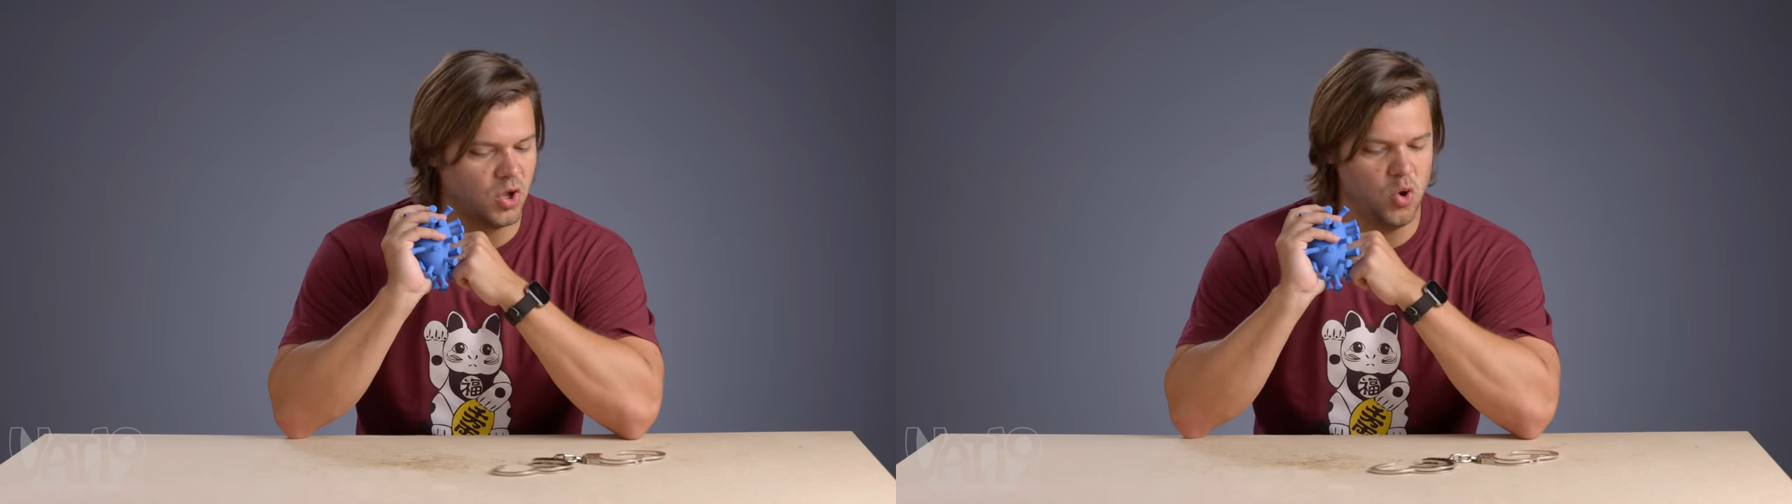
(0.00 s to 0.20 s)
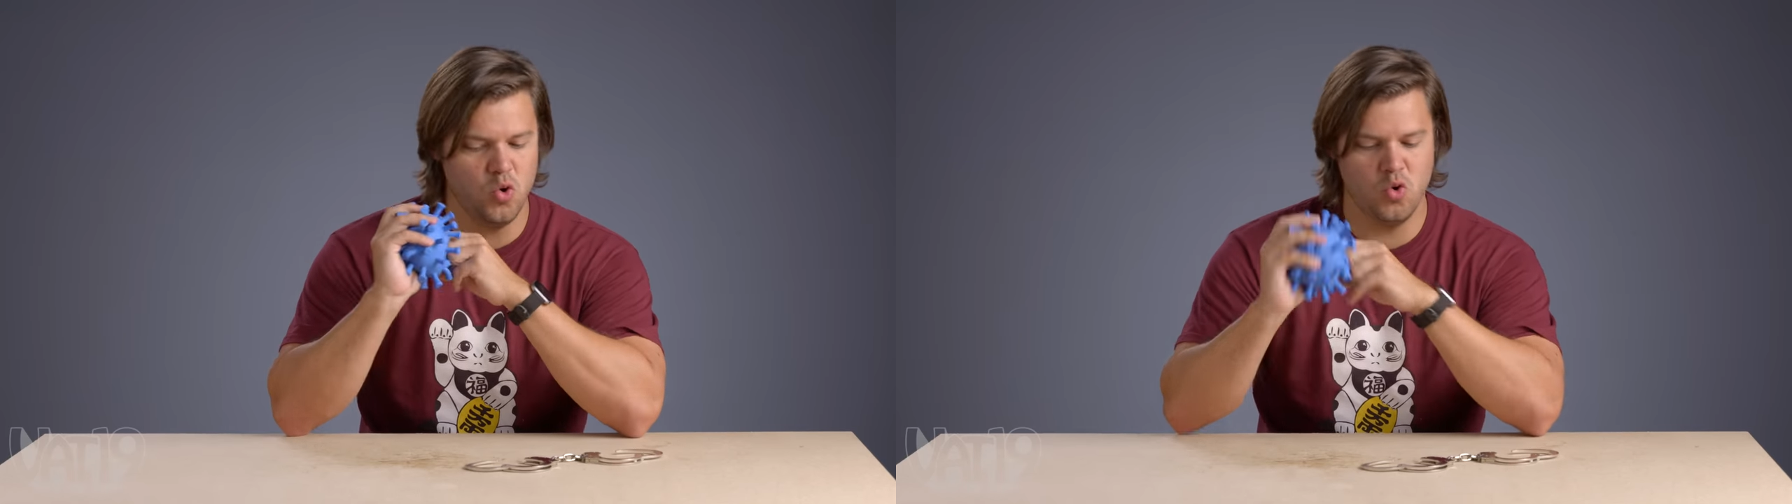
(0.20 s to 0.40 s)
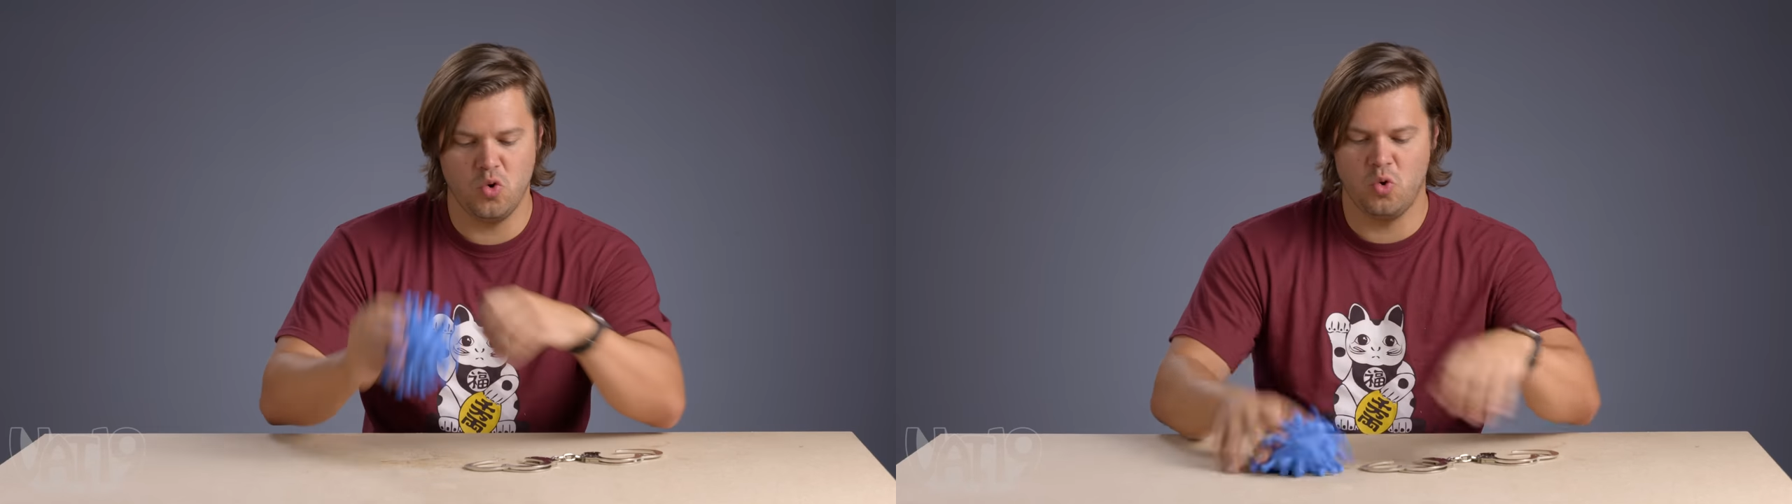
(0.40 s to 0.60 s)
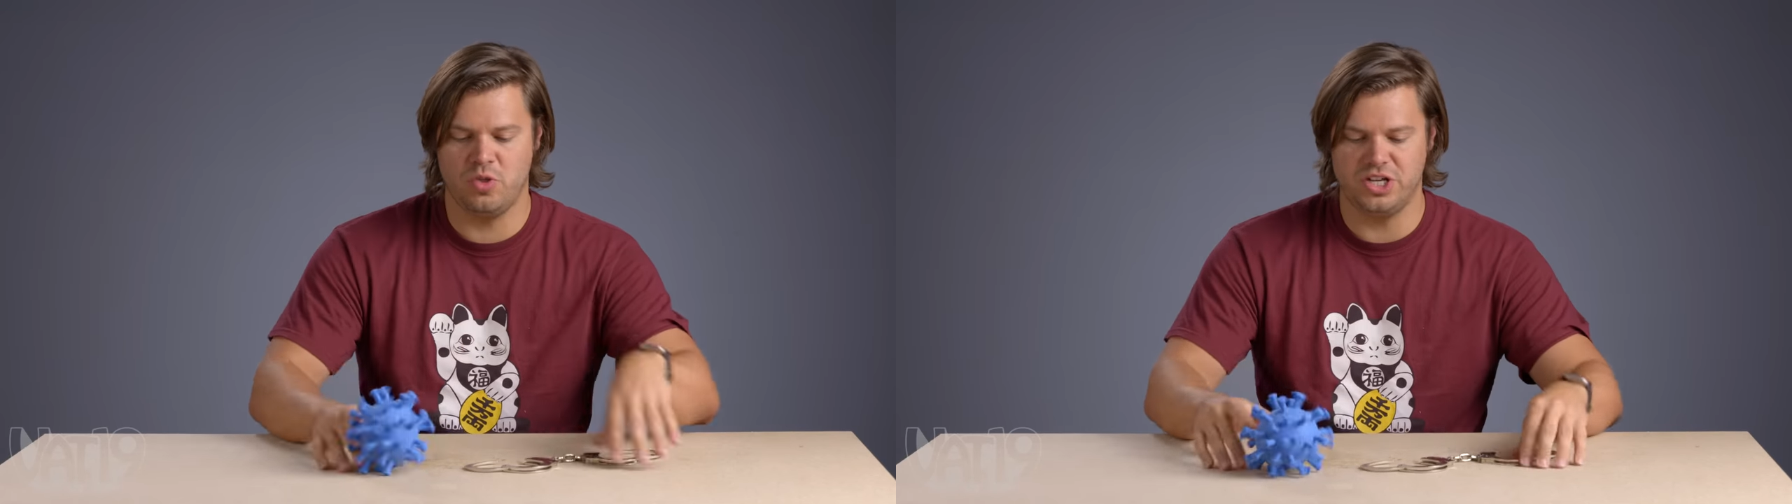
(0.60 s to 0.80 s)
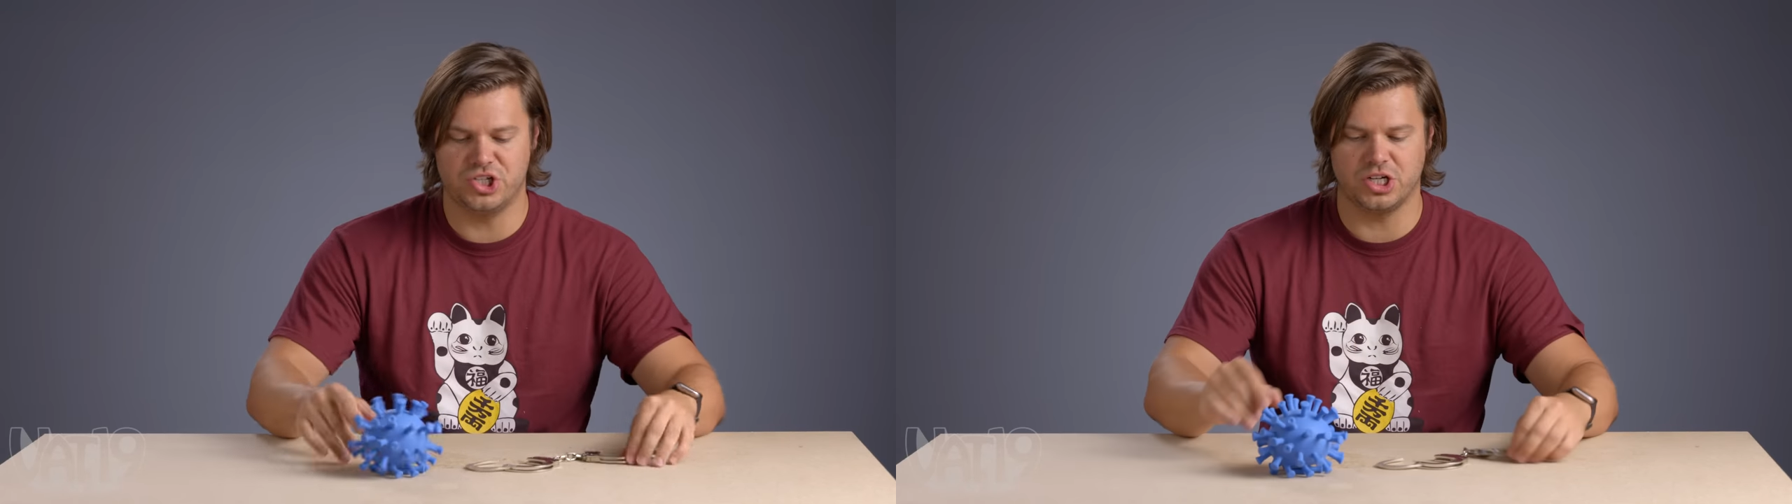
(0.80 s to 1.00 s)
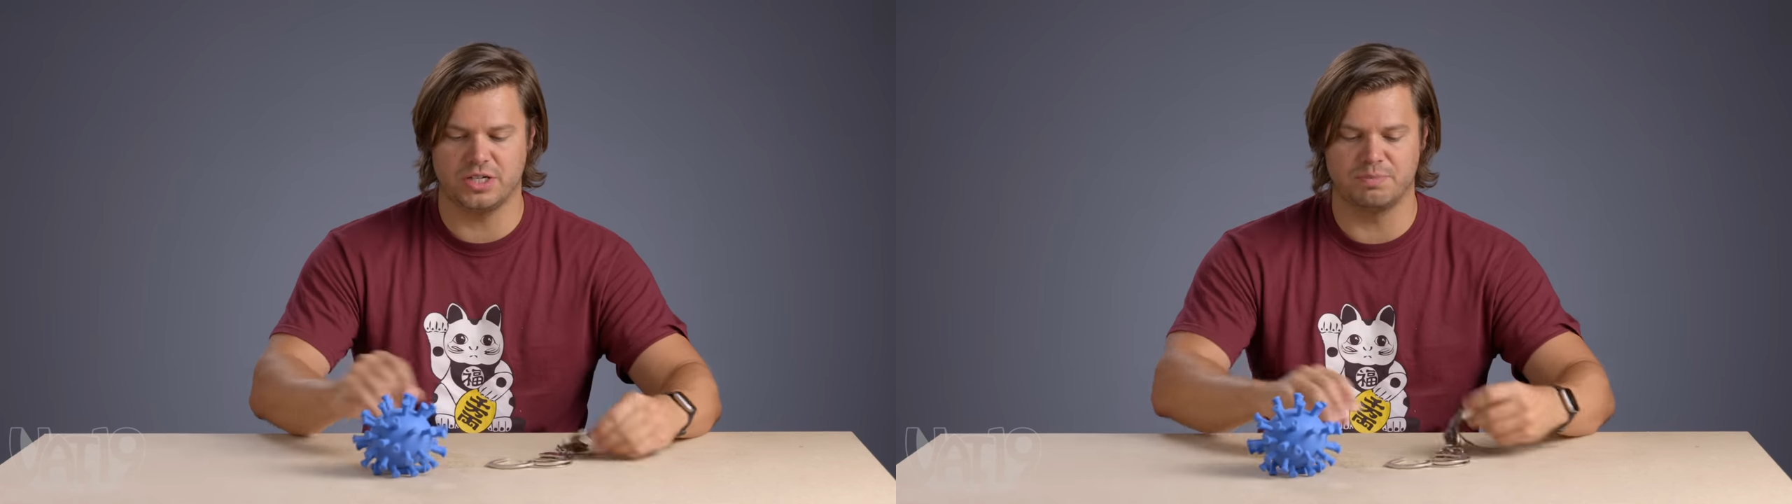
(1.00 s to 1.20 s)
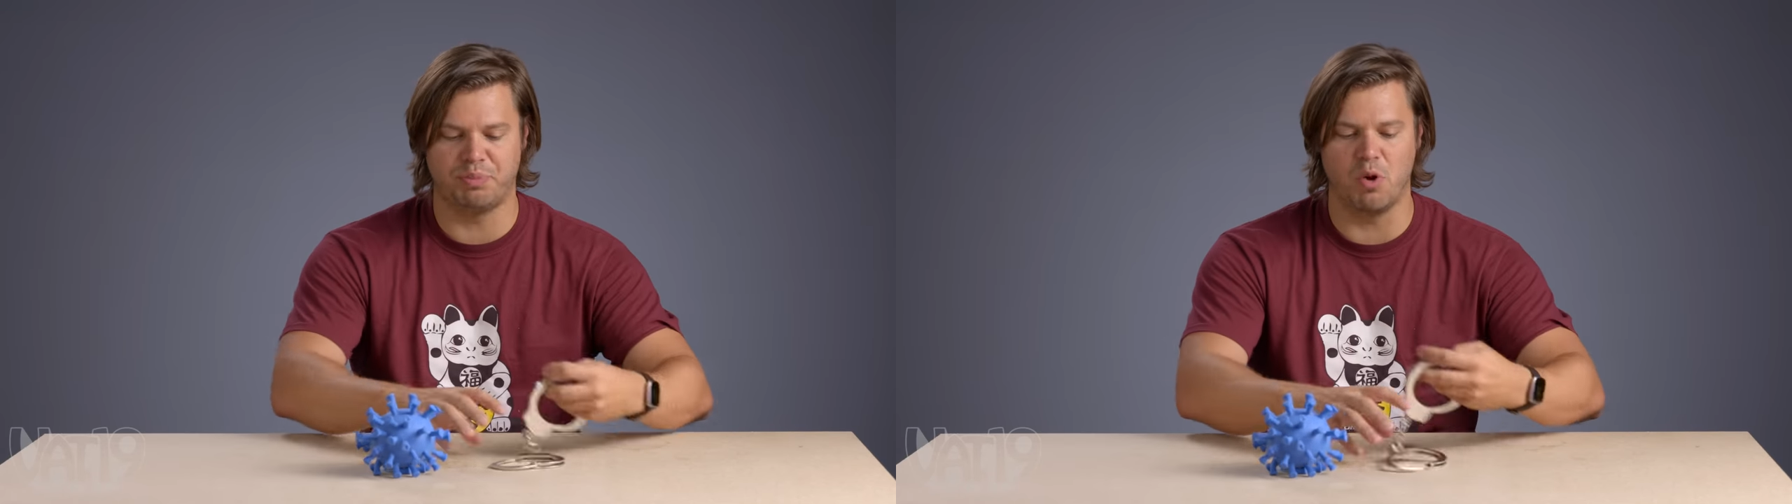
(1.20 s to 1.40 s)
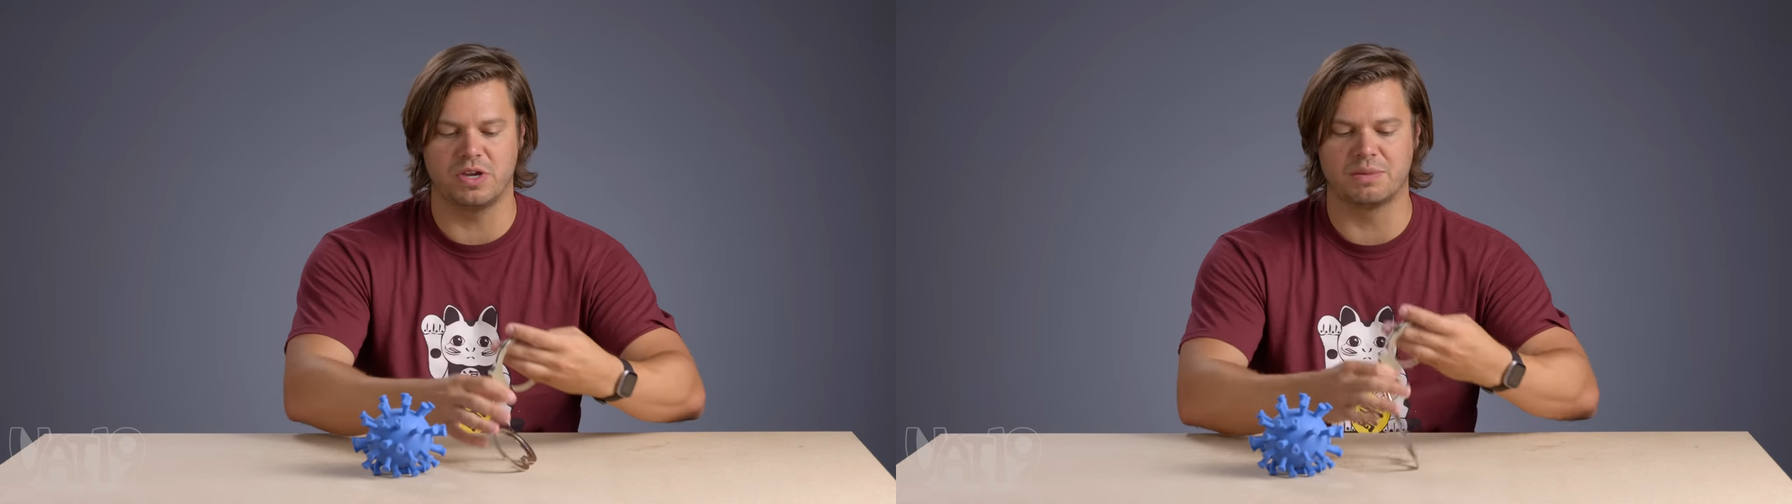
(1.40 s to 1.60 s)
Ooh, these should
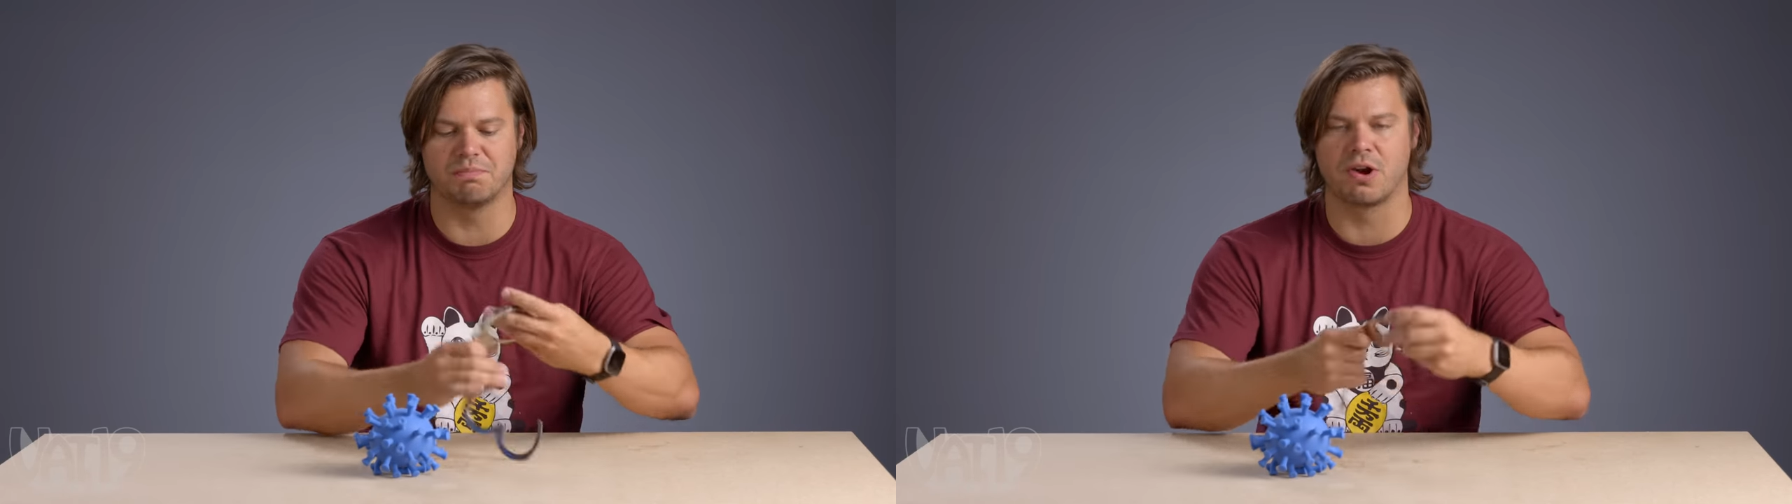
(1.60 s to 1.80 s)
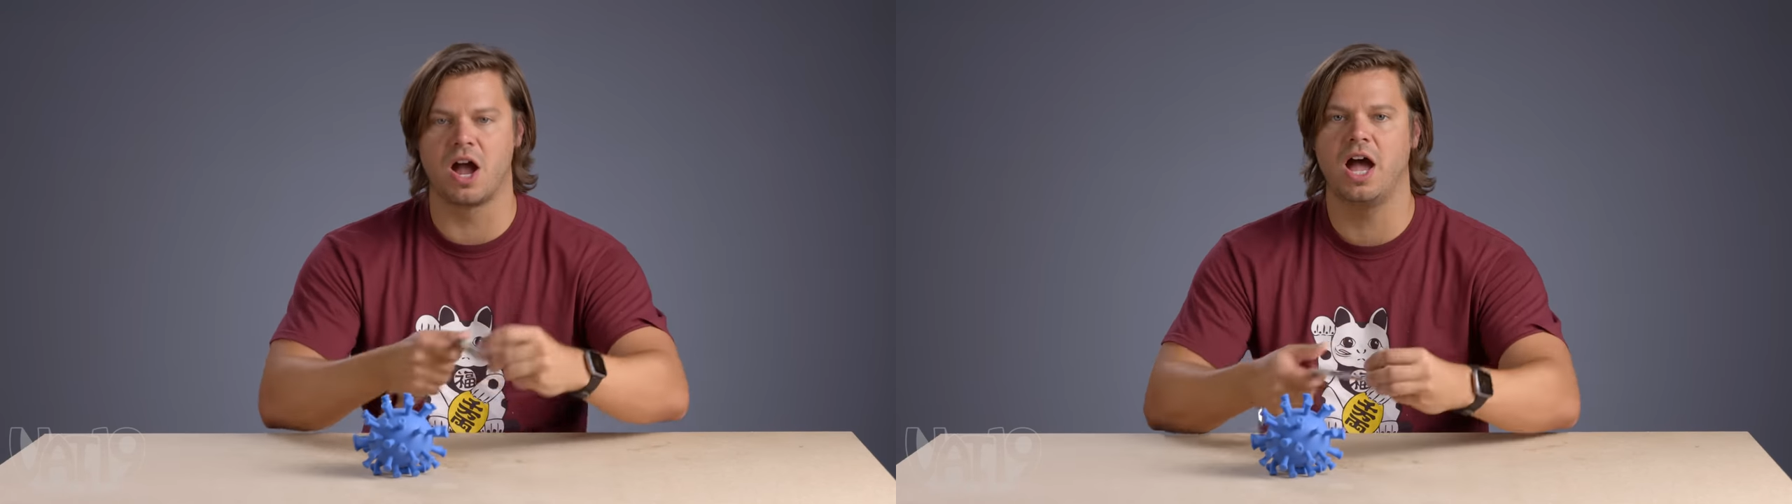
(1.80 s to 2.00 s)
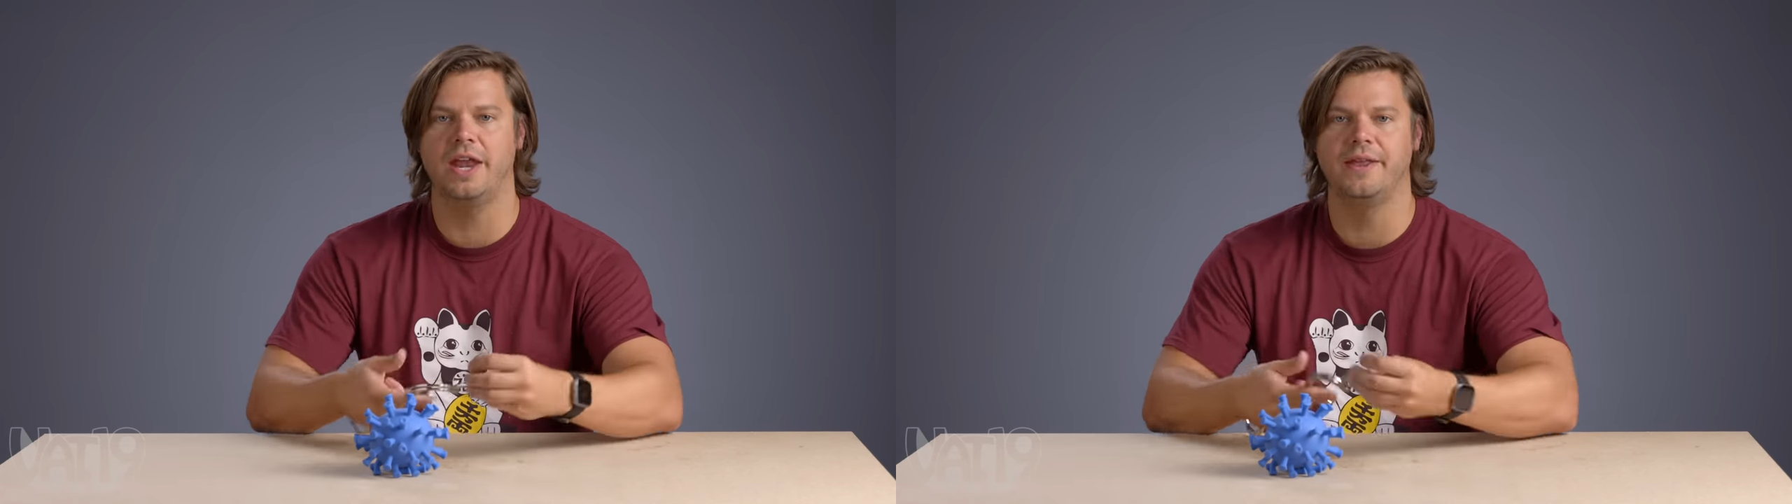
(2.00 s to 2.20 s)
poke and prod.